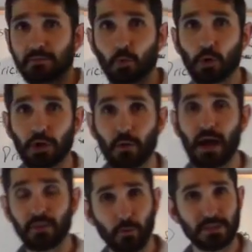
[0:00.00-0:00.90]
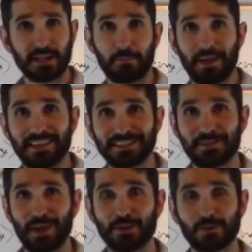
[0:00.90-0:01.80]
for you. Uh, the reason I made this
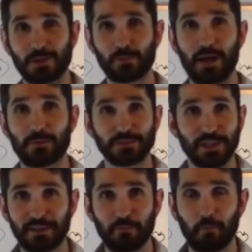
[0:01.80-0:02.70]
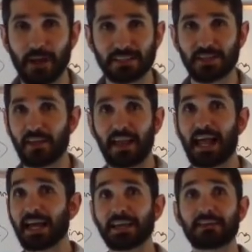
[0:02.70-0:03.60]
video is because when I was looking for prices online,
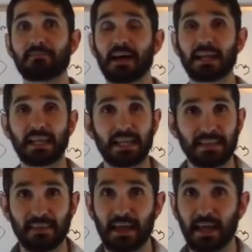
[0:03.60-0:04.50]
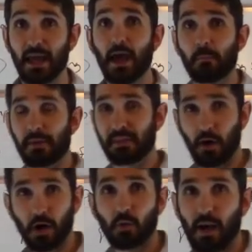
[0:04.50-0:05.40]
I couldn't find anything, but they
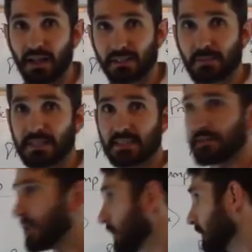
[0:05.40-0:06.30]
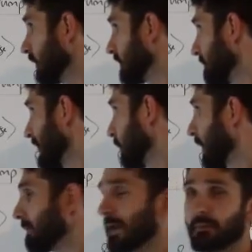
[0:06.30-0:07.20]
are quite expensive and you can look to pay
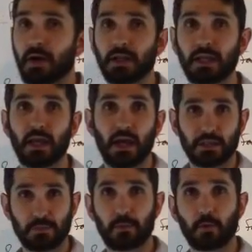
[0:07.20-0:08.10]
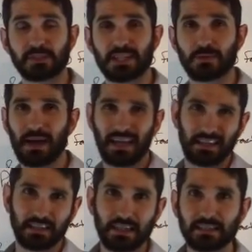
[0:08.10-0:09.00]
quite a bit of money. It's probably gonna set you back
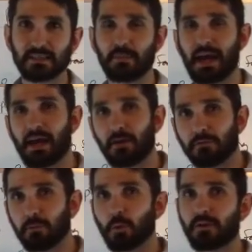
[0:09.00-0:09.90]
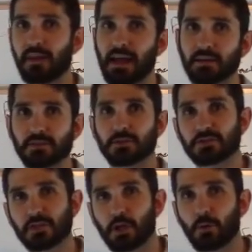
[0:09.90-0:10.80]
at least about 4,000 or
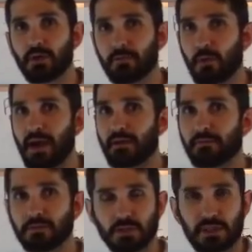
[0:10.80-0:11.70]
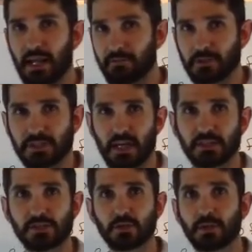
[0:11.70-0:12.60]
so if you have just an average
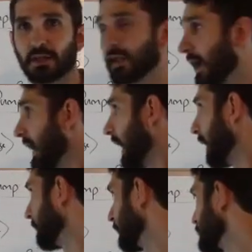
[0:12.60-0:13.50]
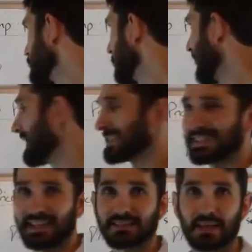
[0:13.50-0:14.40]
size unit, upwards to about
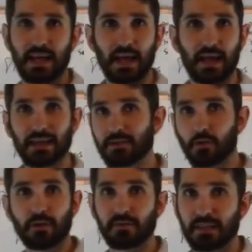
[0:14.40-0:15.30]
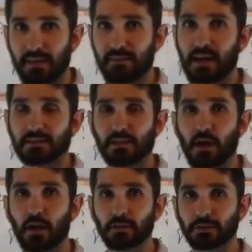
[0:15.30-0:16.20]
six to eight or even
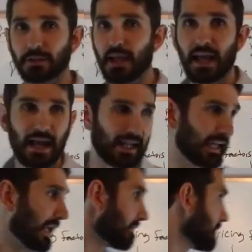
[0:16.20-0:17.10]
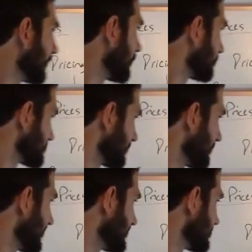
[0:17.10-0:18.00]
$10,000. And again, if you go for some
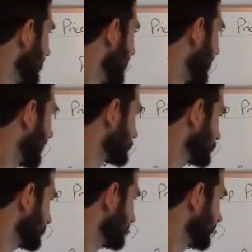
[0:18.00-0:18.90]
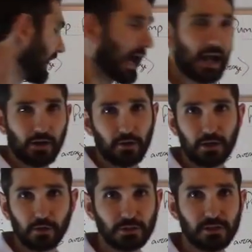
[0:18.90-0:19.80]
of these extra higher
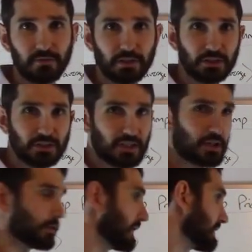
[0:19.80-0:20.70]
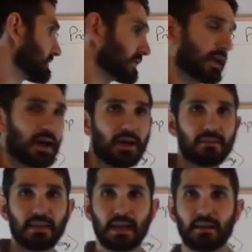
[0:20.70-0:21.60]
energy efficiency units,
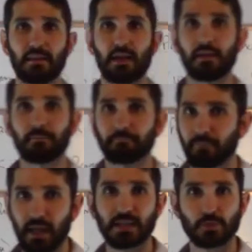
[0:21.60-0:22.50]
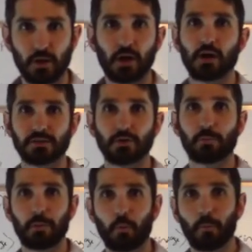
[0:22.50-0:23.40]
then it's going to cost a
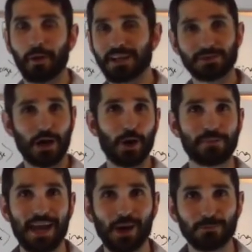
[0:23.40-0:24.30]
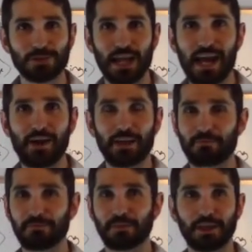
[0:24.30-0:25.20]
little bit more money. So I hope that helps you out.
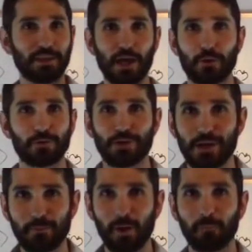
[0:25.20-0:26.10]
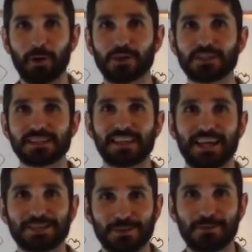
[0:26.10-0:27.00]
Good luck with your heat pump purchase and
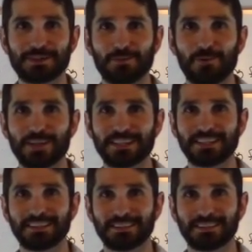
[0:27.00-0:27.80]
thank you so much for watching.